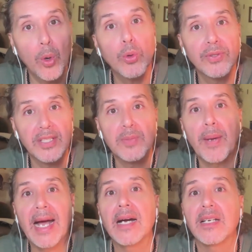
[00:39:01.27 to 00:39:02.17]
hold us
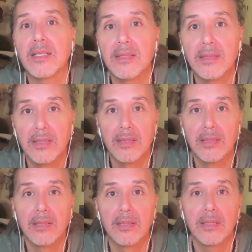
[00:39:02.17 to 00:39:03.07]
back,
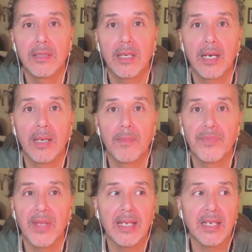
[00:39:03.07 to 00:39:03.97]

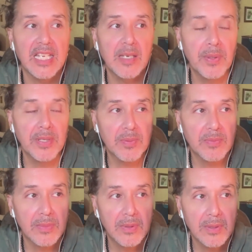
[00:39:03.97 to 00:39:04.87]
and keep us
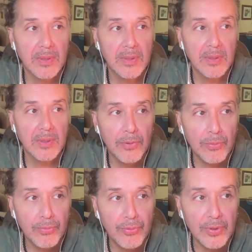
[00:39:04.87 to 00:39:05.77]

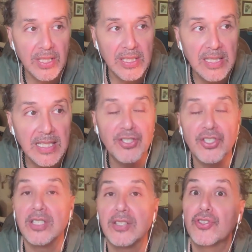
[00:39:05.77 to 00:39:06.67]

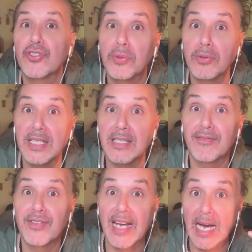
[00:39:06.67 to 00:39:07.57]
conditioned to
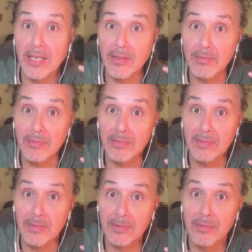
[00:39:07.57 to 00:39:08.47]
believe that
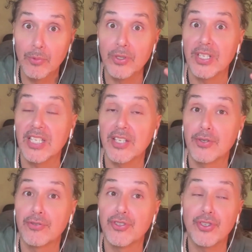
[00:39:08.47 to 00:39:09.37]
we're
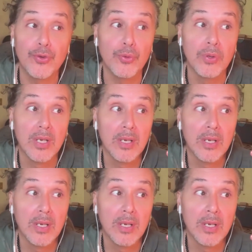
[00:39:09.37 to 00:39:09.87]
here to